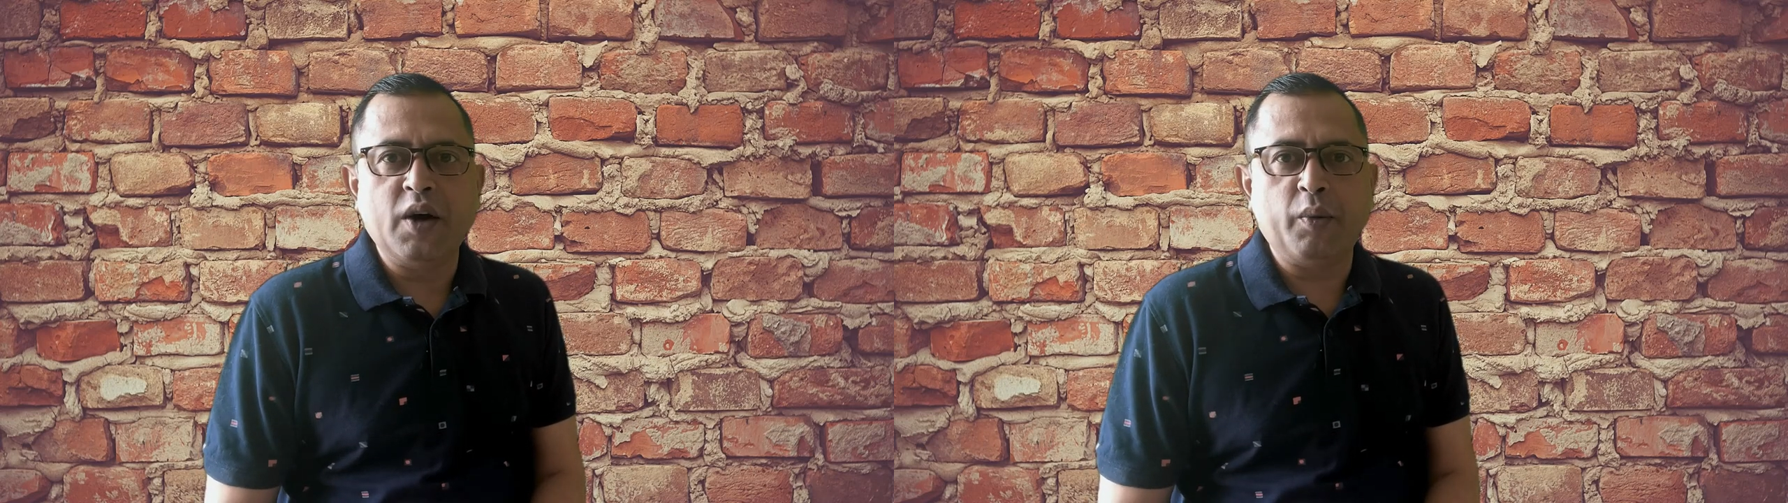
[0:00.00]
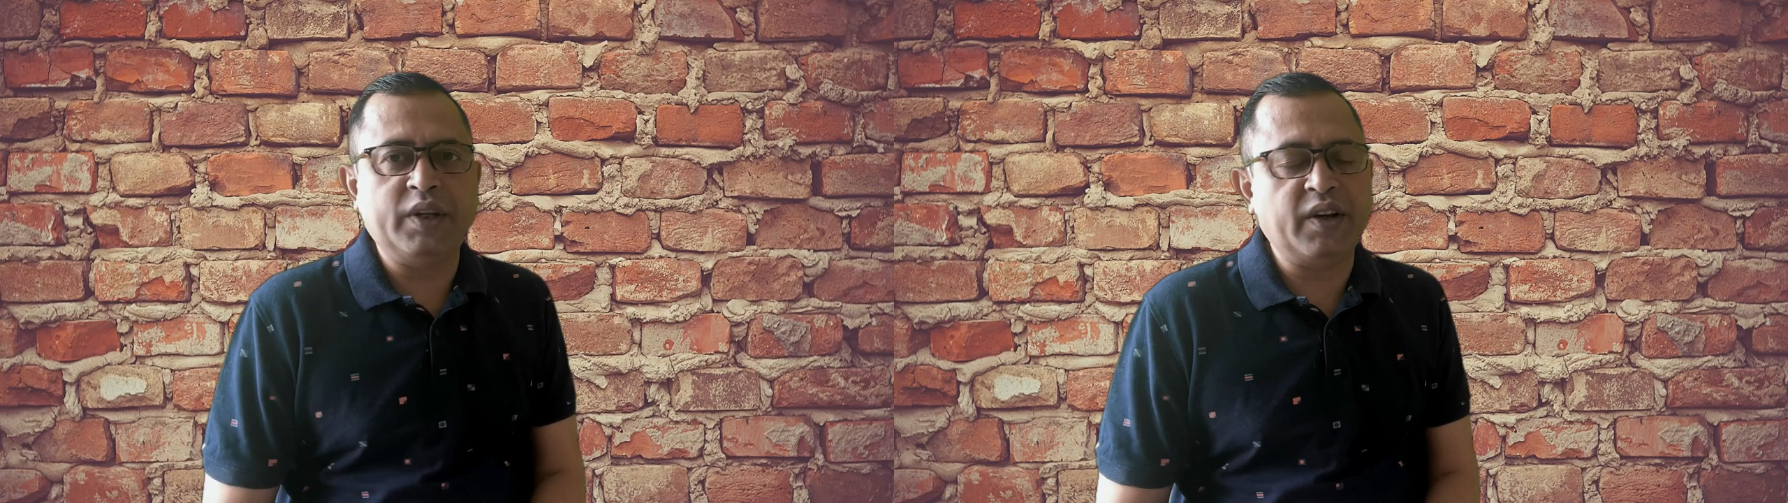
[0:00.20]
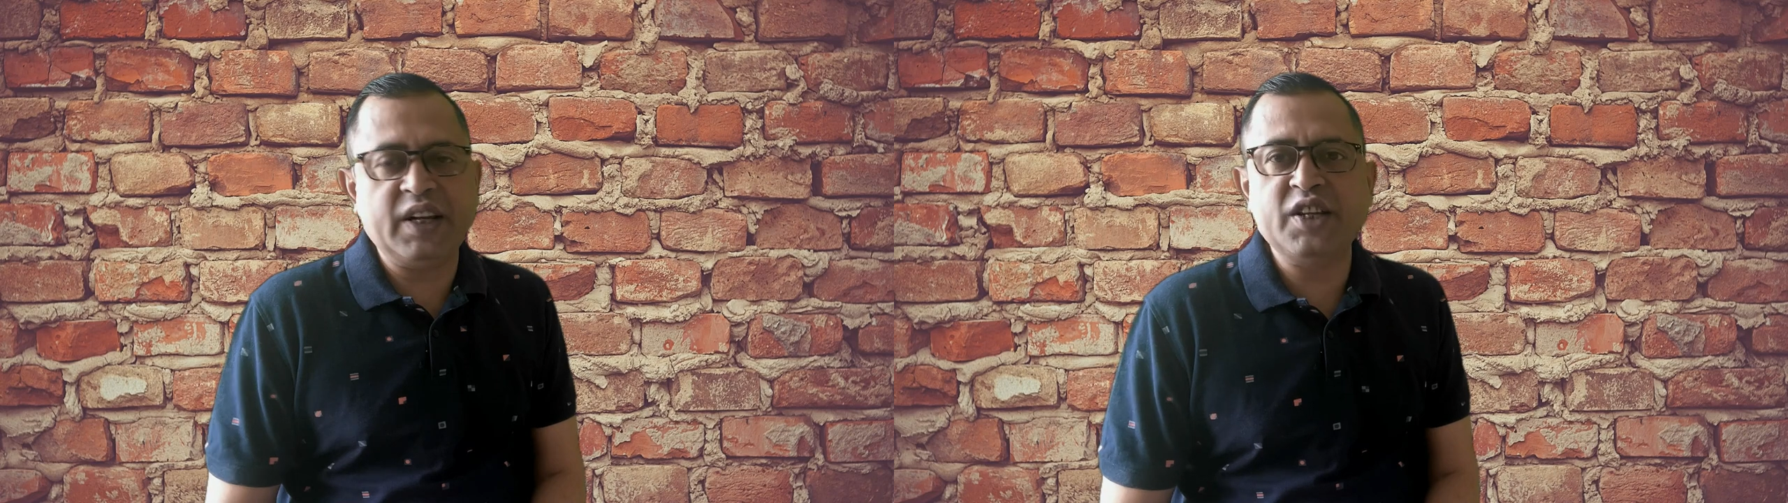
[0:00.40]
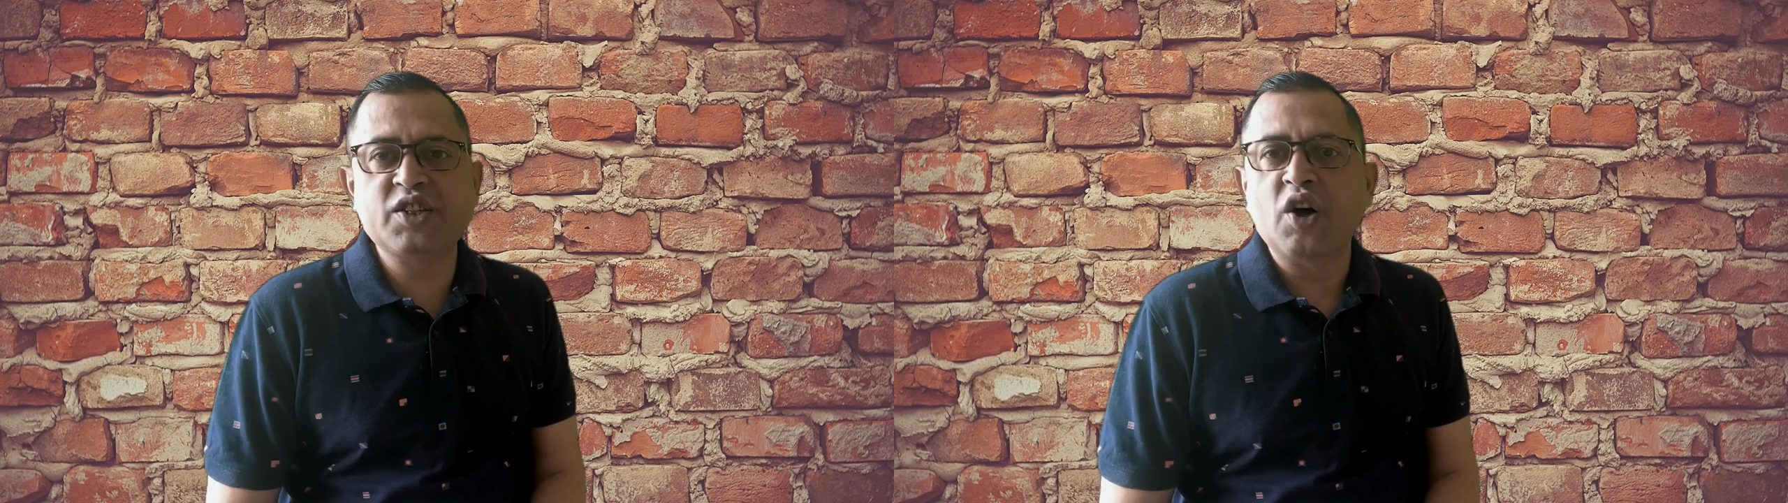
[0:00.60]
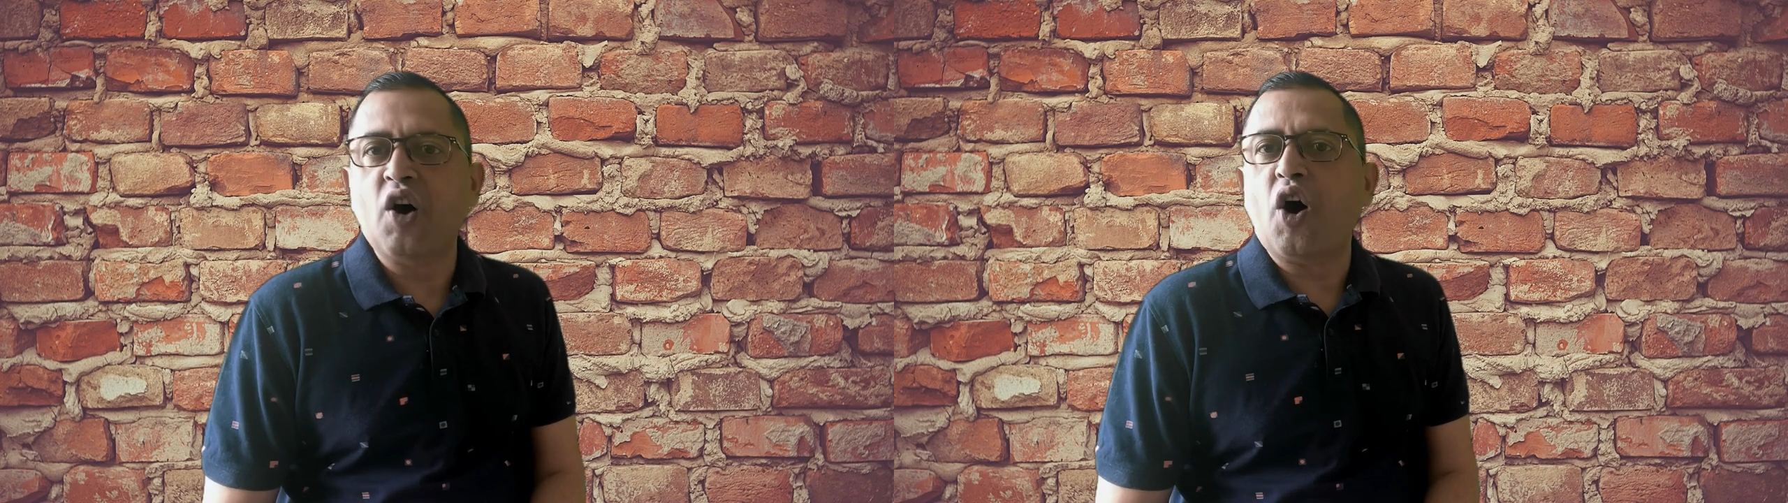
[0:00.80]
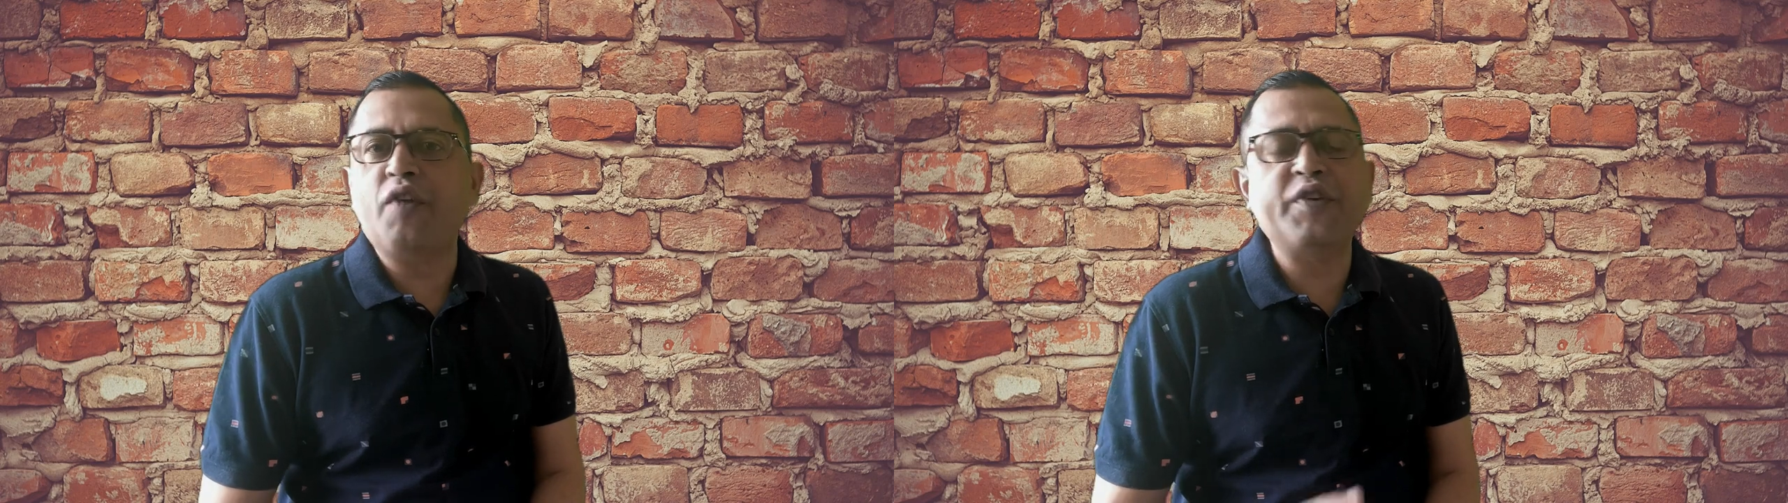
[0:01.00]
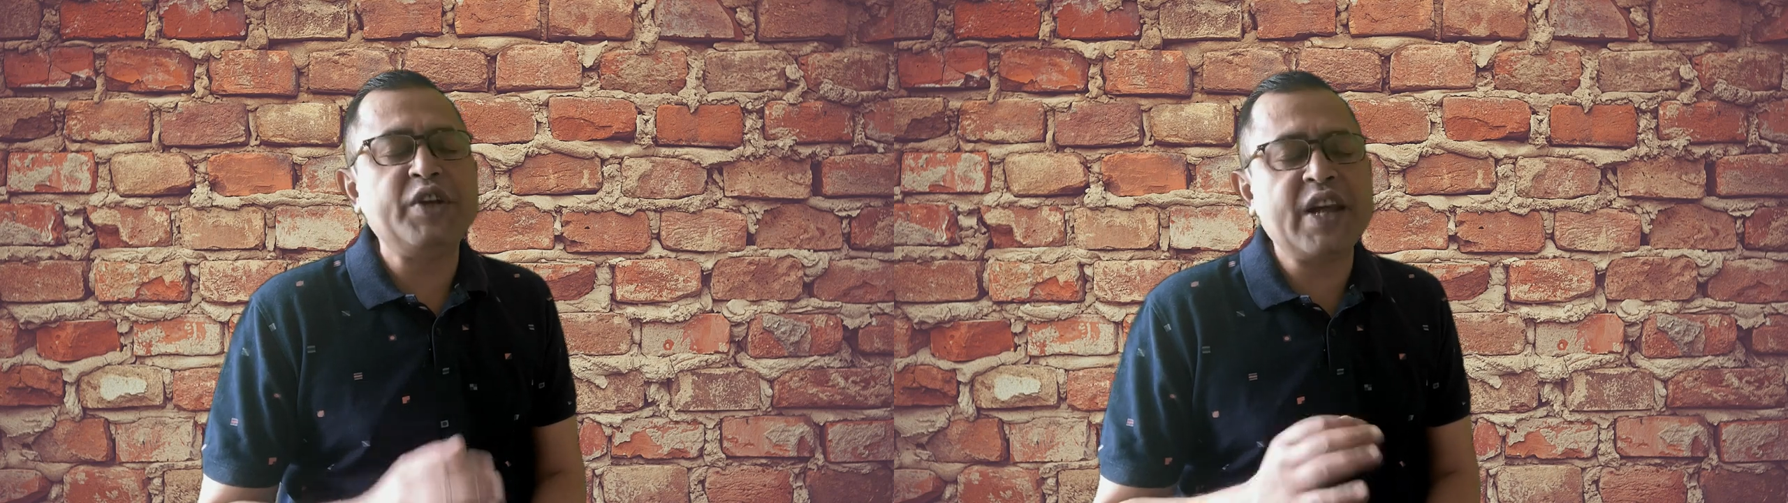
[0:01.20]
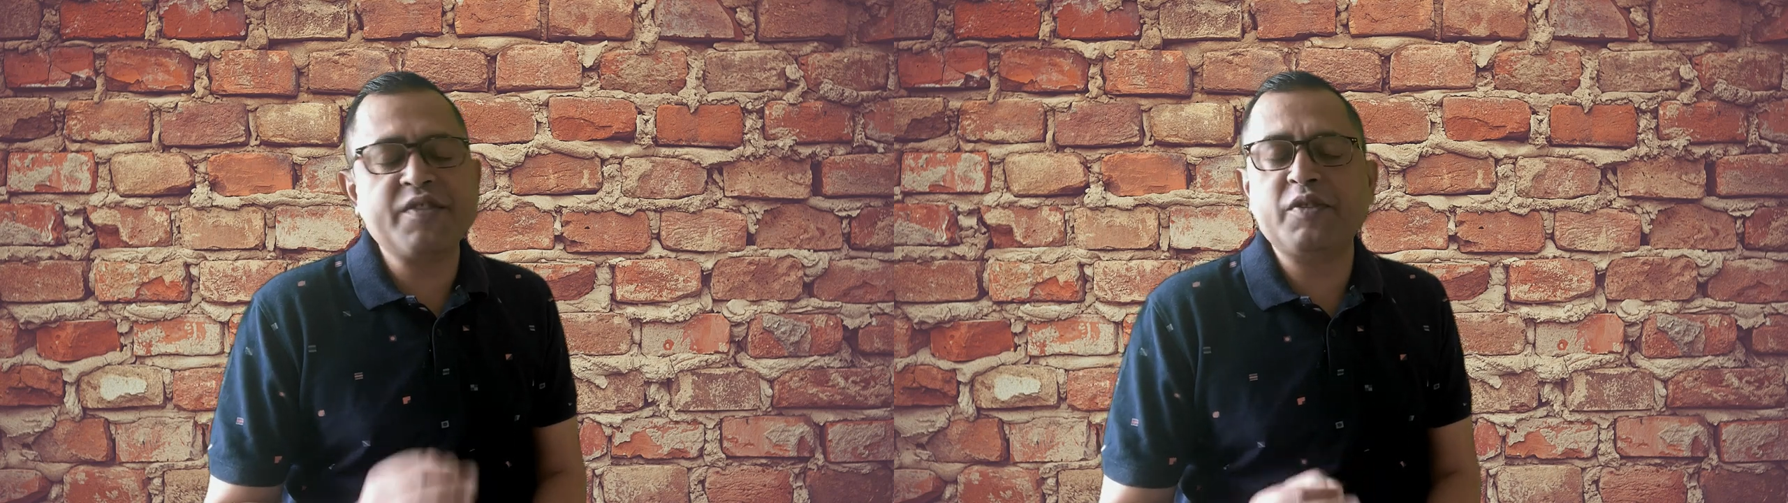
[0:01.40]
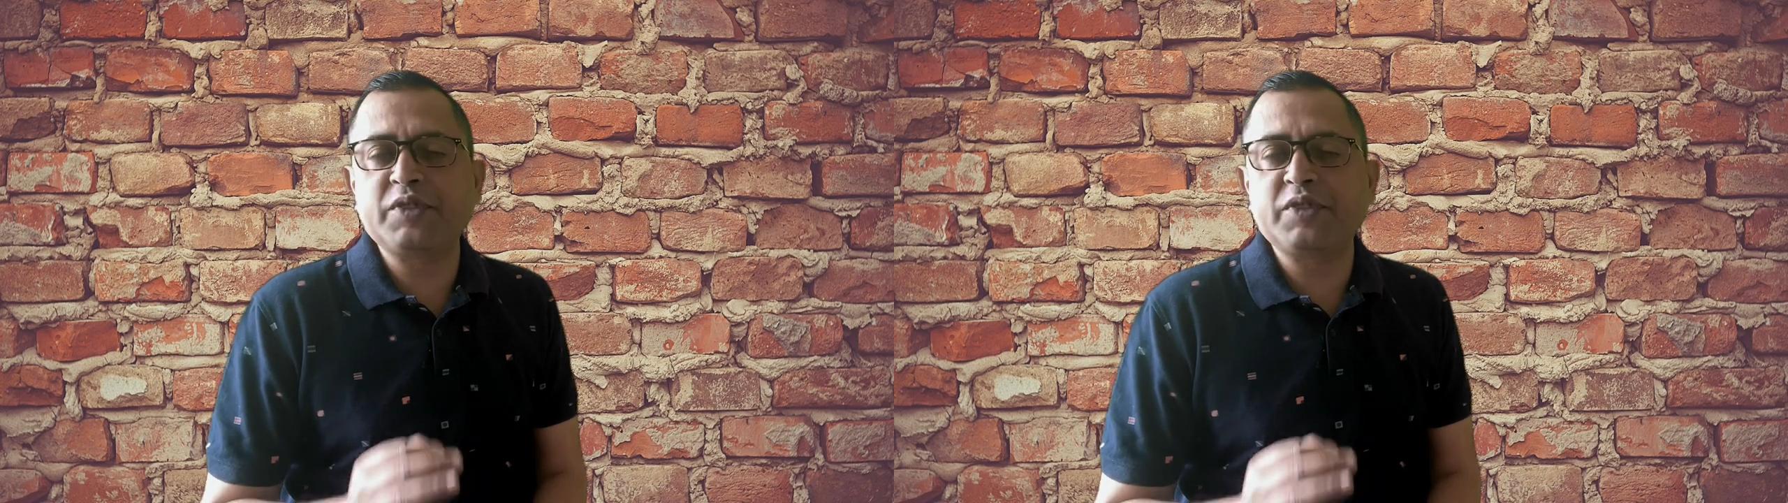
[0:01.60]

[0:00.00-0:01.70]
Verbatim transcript: with the release of a never